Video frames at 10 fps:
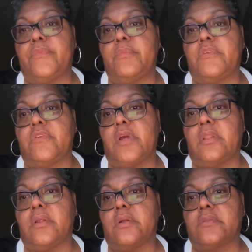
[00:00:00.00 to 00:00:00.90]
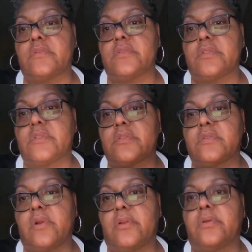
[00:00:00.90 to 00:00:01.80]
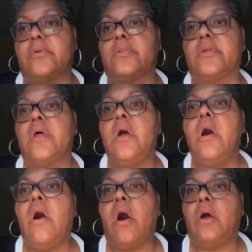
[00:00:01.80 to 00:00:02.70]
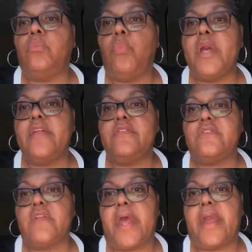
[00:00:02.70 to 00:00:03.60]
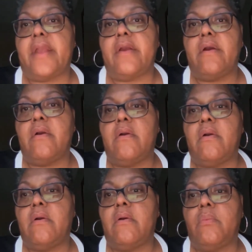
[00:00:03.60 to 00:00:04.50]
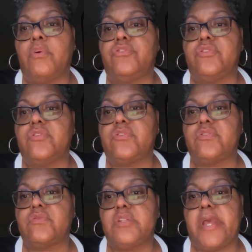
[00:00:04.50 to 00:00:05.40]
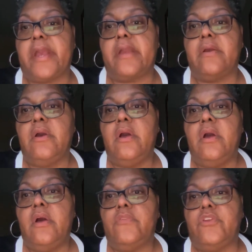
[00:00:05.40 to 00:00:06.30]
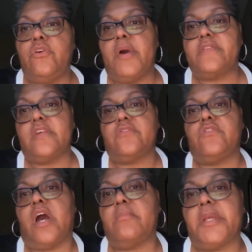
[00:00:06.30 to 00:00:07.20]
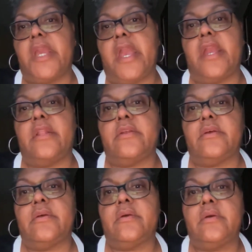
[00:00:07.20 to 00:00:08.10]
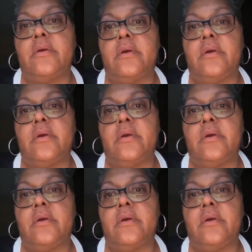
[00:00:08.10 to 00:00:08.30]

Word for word: let me see how long this is, this article is. On Wednesday, which is today, the USS John McCain,